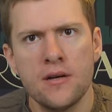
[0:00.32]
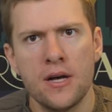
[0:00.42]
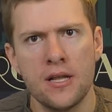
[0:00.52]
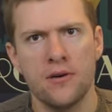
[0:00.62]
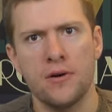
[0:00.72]

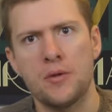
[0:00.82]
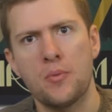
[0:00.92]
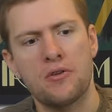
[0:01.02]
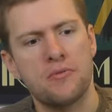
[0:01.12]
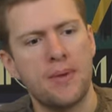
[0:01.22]
Hello and
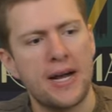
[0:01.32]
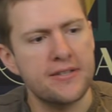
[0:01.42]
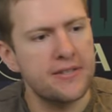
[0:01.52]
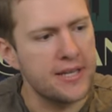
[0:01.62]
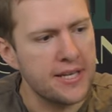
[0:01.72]
welcome back
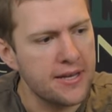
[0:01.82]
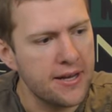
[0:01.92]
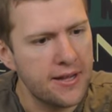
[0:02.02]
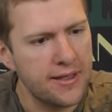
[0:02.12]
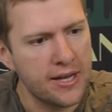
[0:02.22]
to the
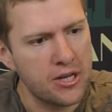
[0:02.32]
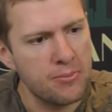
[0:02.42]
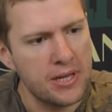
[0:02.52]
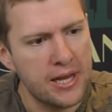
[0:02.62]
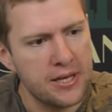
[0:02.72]
LEGO
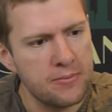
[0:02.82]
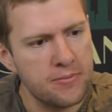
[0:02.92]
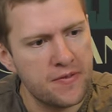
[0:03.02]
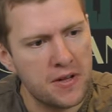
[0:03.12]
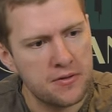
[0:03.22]
Millennium
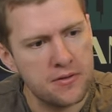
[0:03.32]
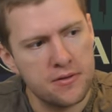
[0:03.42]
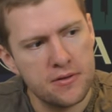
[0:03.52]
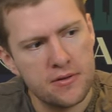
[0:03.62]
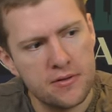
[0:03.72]

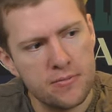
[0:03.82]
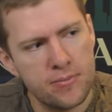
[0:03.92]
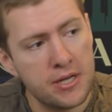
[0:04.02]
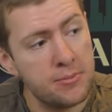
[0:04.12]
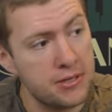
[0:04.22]
Falcon
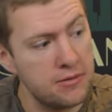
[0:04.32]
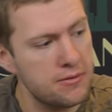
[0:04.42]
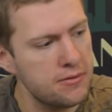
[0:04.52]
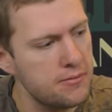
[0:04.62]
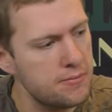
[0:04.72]
Mega Build
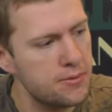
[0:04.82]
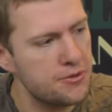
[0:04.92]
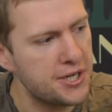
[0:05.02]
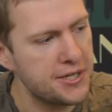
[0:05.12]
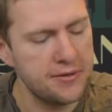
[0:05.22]

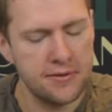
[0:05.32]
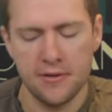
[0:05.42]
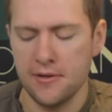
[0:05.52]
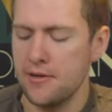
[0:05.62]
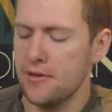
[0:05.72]
project.
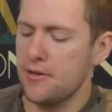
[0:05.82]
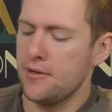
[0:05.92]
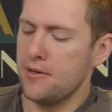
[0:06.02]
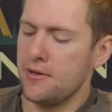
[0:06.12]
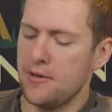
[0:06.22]

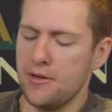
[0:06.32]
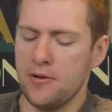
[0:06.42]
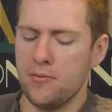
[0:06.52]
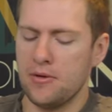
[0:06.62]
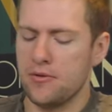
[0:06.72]

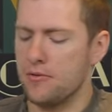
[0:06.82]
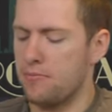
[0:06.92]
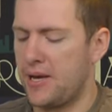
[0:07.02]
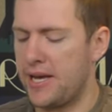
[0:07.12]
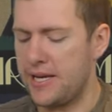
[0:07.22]
We're on
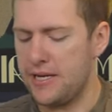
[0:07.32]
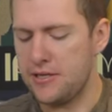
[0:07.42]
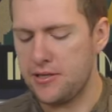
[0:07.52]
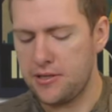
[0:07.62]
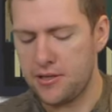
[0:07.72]

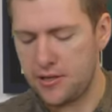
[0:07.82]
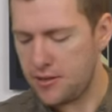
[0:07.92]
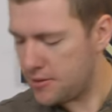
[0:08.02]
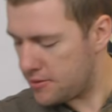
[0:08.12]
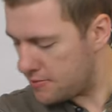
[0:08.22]
page
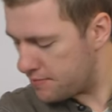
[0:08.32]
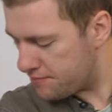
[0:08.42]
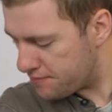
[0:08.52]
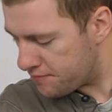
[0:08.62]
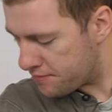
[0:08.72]

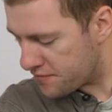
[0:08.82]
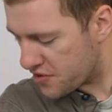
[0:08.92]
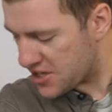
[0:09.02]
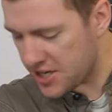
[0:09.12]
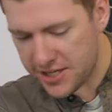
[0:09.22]

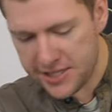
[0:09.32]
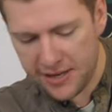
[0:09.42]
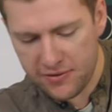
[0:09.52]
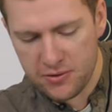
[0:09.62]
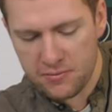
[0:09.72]
three
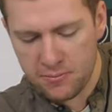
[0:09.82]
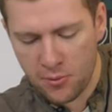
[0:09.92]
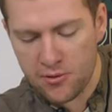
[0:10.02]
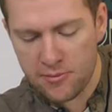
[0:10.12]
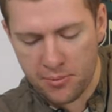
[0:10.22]
ninety-seven.
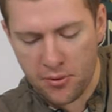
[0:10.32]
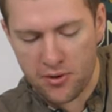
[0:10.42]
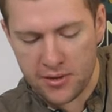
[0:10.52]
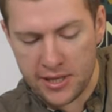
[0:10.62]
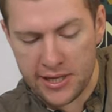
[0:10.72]
More
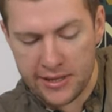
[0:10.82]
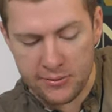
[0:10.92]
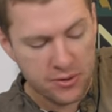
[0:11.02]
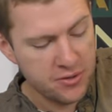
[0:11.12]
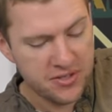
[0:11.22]
importantly,
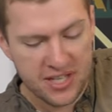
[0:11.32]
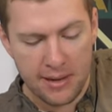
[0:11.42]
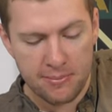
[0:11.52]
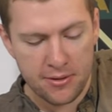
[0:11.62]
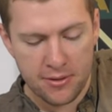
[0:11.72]
we're on
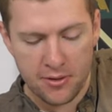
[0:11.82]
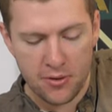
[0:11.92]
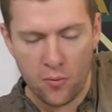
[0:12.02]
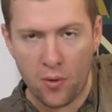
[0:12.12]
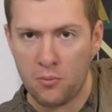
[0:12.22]
step
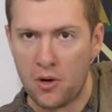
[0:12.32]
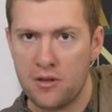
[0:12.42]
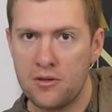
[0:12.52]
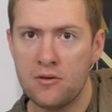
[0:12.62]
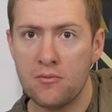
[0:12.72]

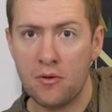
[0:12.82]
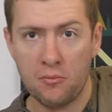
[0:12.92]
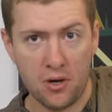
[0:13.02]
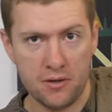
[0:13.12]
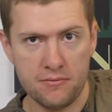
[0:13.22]
eleven
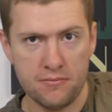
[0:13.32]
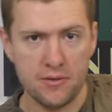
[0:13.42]
eleven.